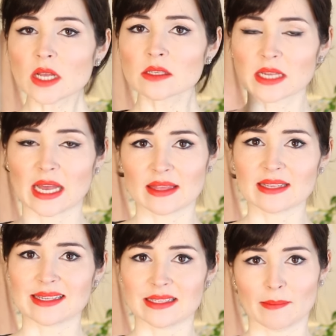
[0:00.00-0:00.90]
So yeah,
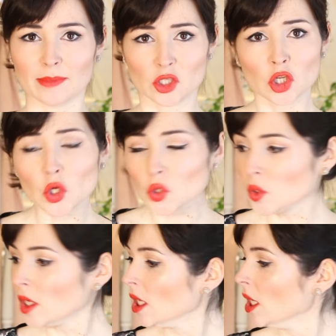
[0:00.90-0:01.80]
this is number
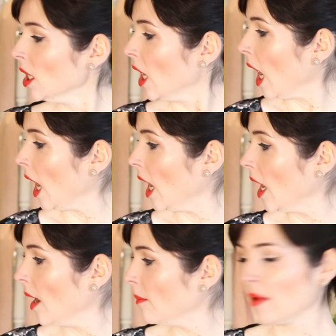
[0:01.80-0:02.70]
two.
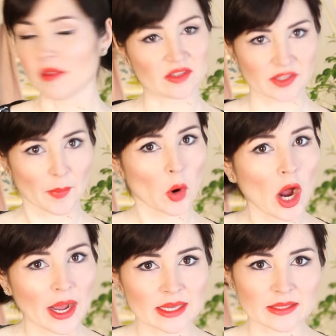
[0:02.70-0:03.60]

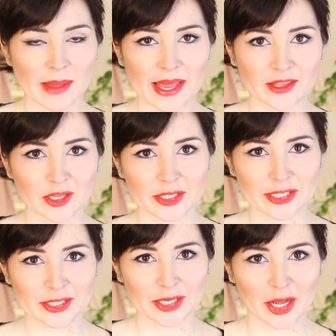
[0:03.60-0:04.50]
Surprise make that you
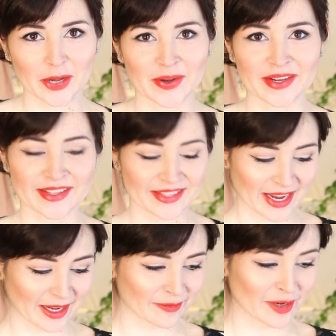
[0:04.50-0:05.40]
didn't know.
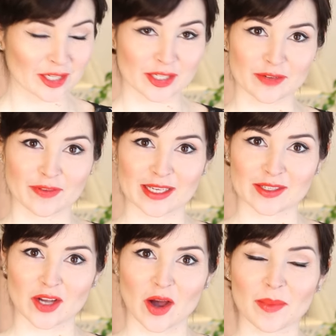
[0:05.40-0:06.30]
Second version of
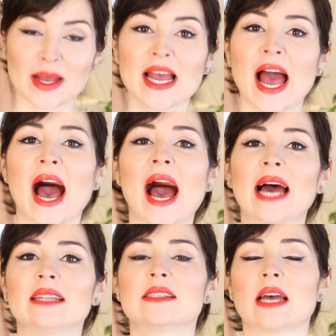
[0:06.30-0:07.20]
this top.
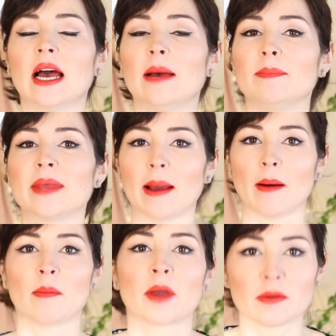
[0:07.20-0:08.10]
And
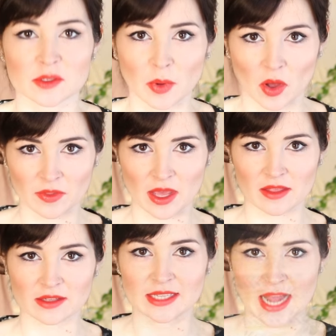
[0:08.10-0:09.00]
yeah, I'm going to put on the
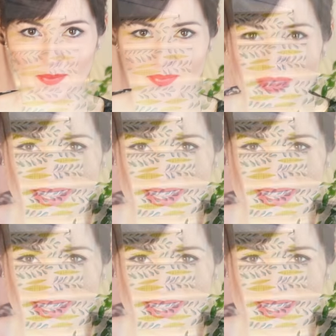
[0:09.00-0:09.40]
others now.